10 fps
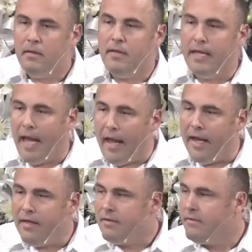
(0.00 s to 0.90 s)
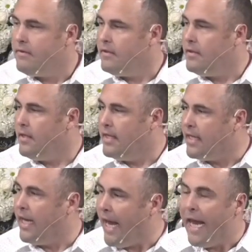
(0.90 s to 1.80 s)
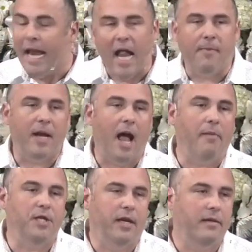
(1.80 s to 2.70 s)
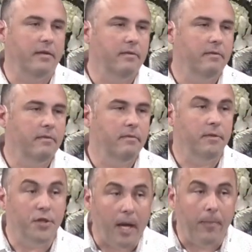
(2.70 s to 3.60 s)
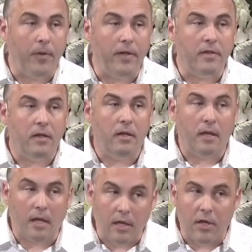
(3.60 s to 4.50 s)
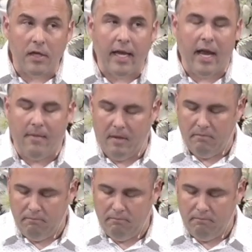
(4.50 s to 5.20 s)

The gate is an inanimate object, the shepherd is clearly animate.